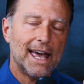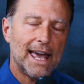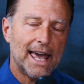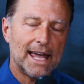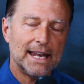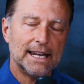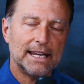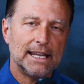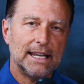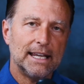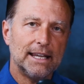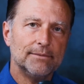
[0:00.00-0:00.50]

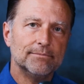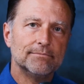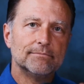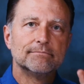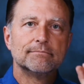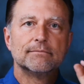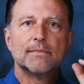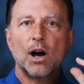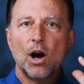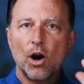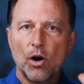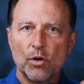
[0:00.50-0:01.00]
any
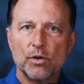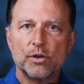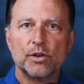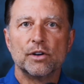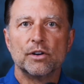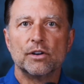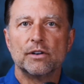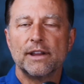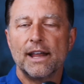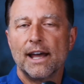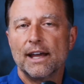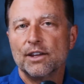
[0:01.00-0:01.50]

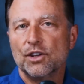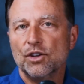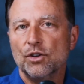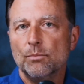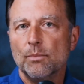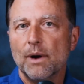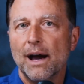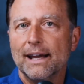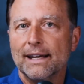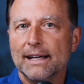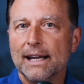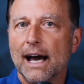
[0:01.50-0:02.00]
odor that you
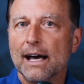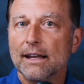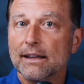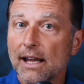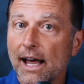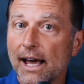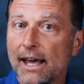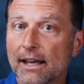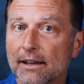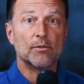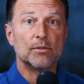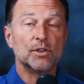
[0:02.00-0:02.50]
might not
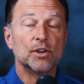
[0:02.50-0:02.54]
like.